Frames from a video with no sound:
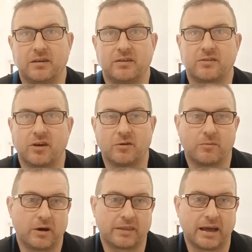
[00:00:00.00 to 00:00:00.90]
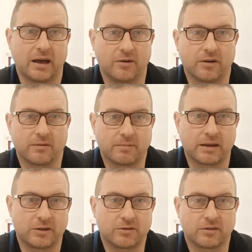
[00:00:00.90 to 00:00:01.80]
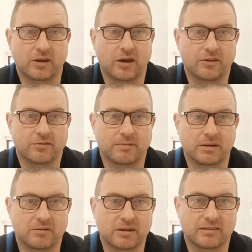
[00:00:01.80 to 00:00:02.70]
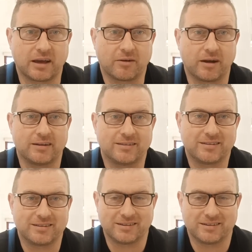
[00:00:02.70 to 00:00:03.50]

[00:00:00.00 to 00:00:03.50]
So work that out on a car that's valued at 10 grand.